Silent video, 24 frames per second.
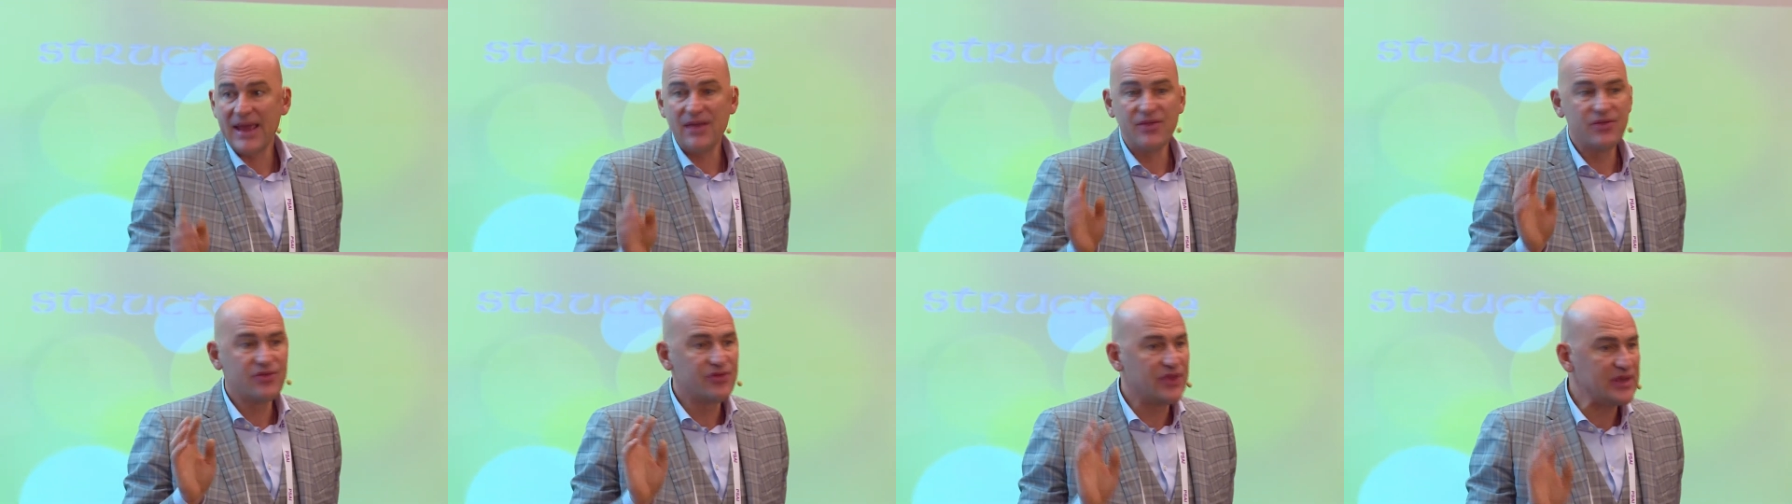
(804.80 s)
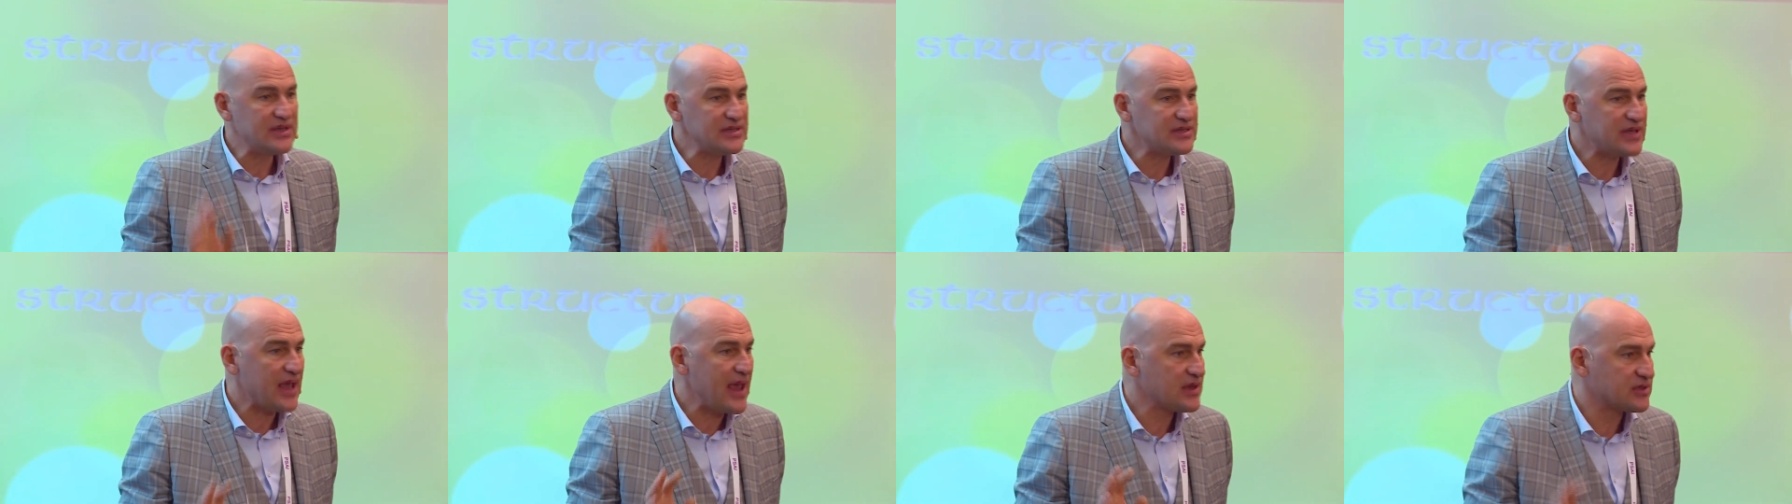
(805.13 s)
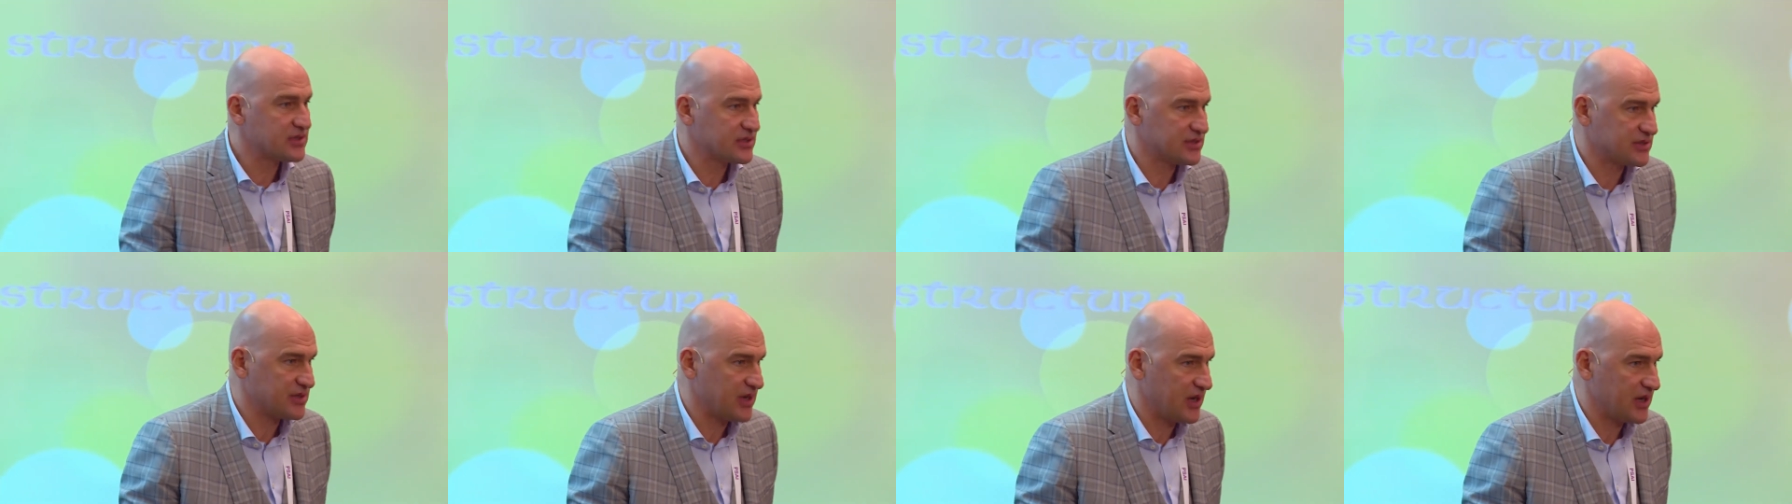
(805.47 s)
In this
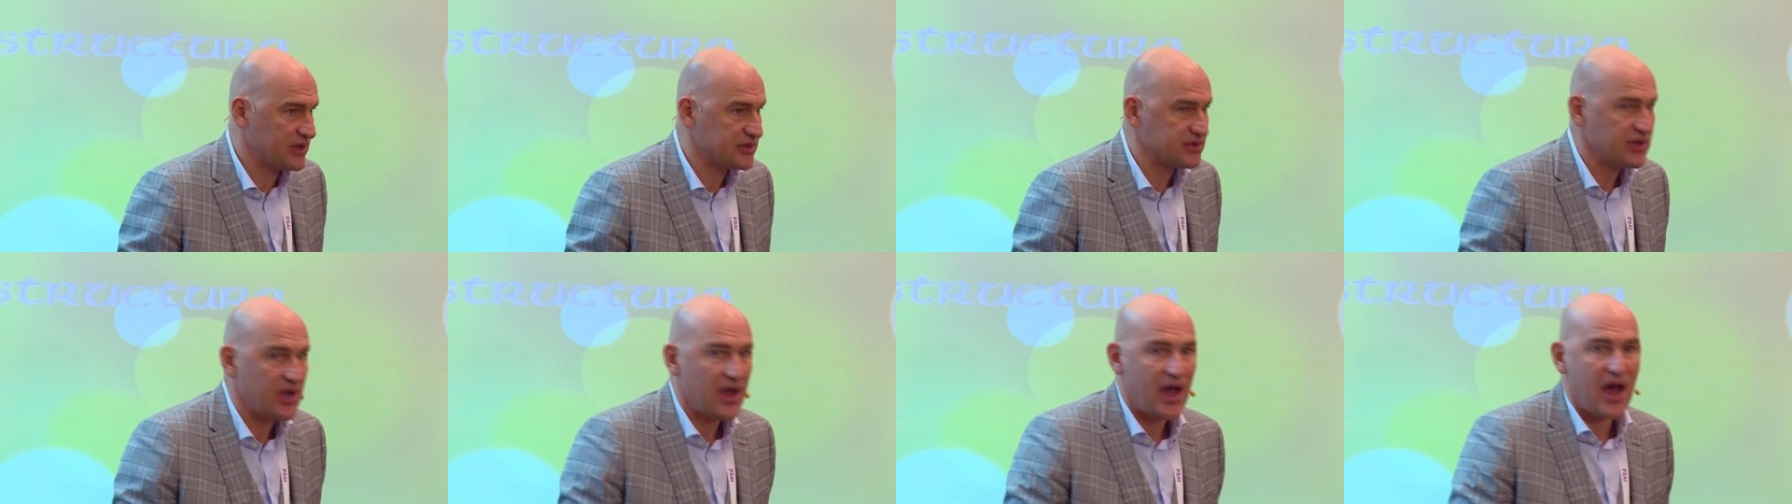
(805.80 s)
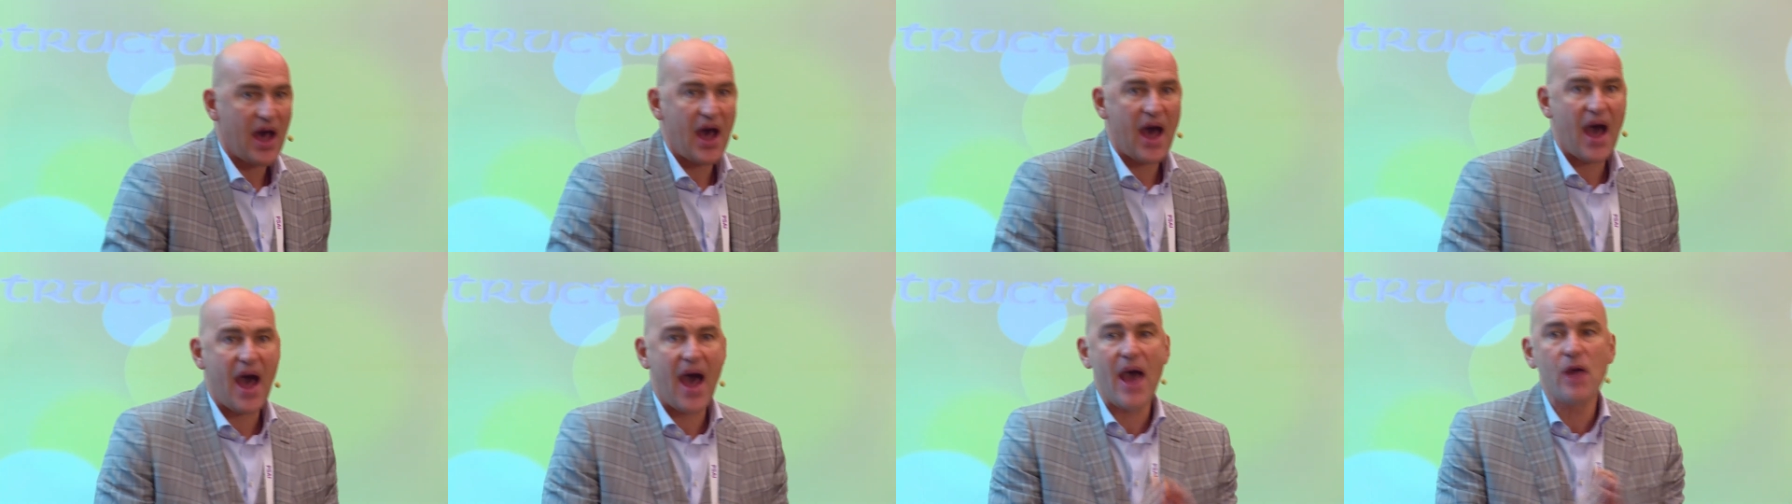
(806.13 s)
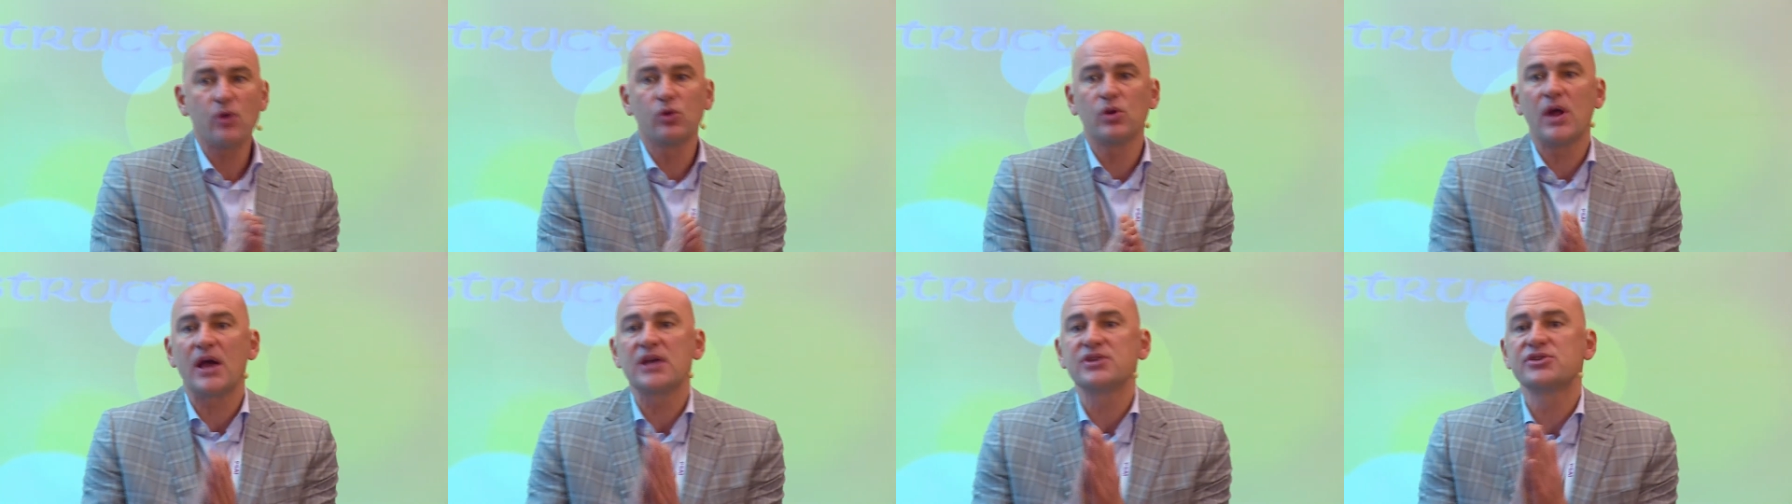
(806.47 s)
exercise,
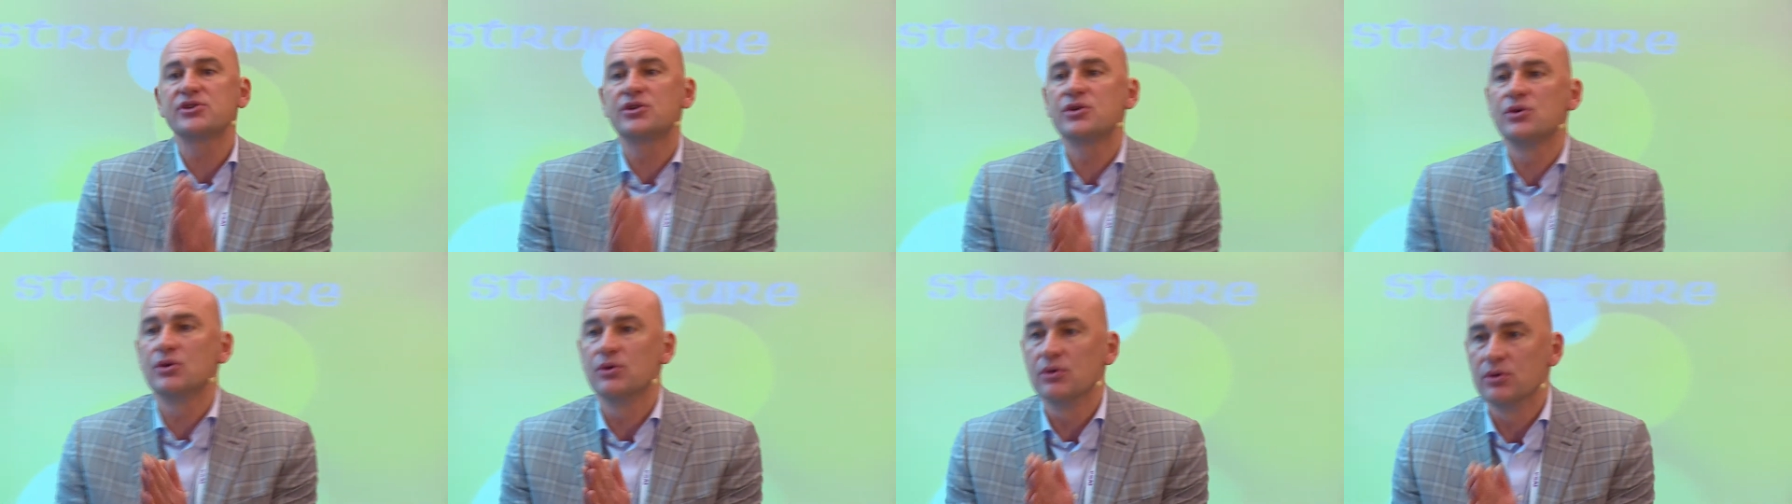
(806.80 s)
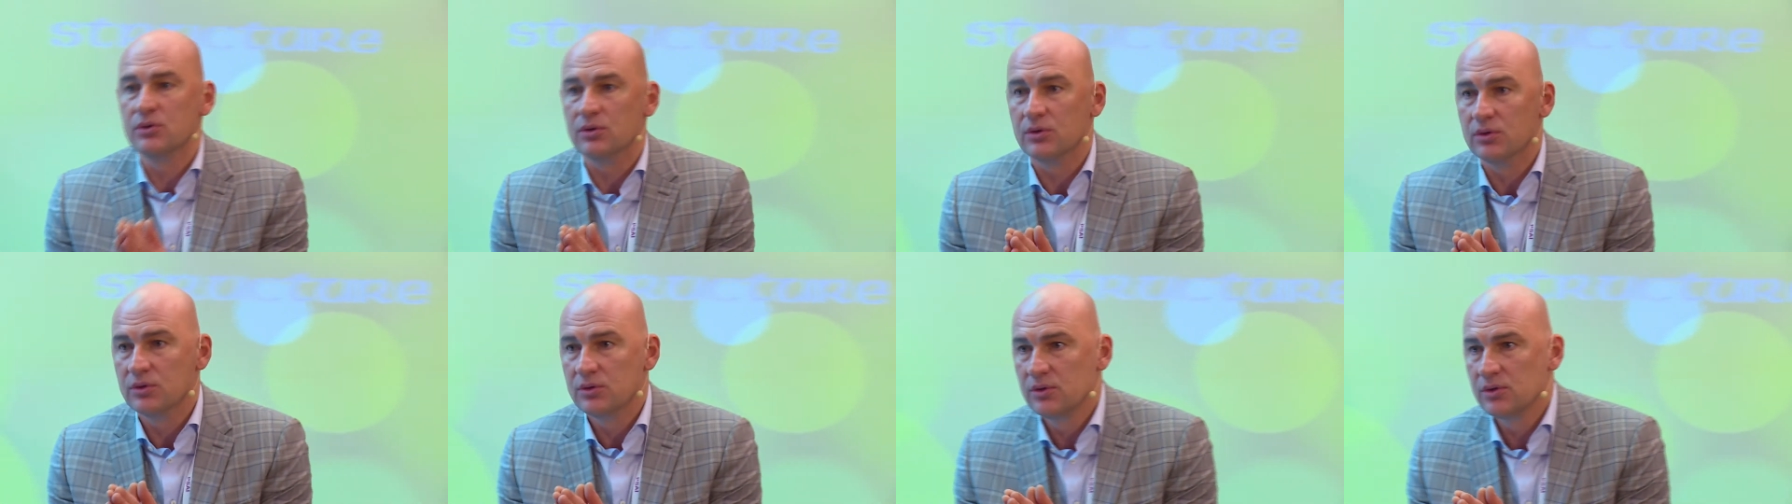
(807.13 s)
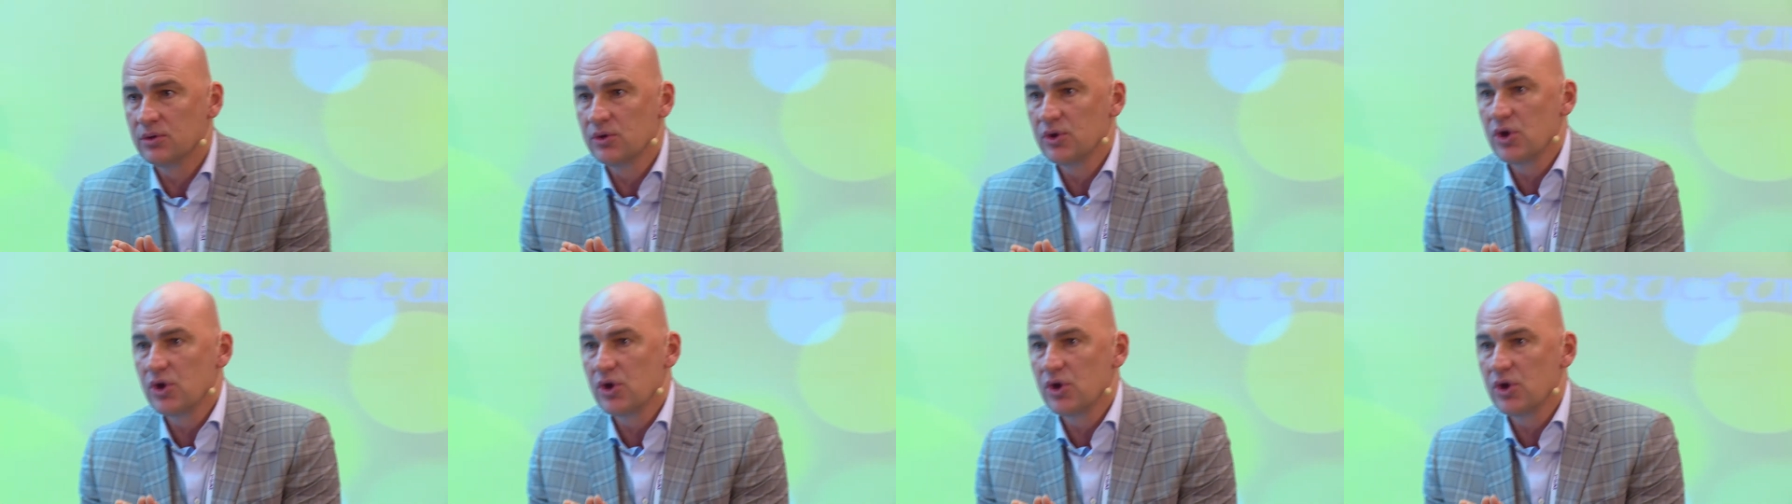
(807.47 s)
I will ask you,